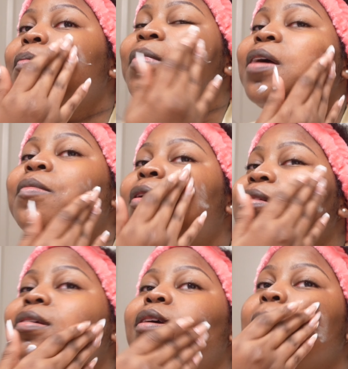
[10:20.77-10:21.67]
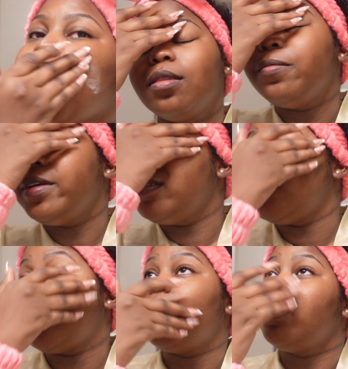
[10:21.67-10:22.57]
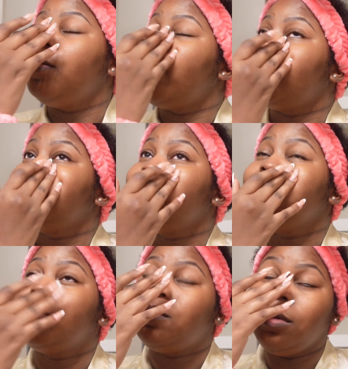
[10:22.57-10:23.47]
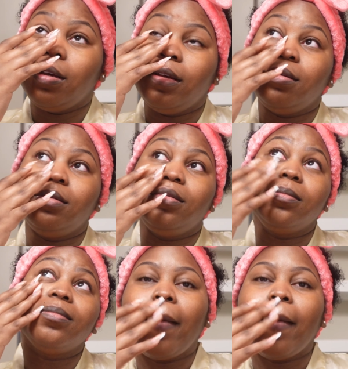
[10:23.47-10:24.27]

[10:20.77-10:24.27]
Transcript: my mouth tape. The reason I mouth tape is because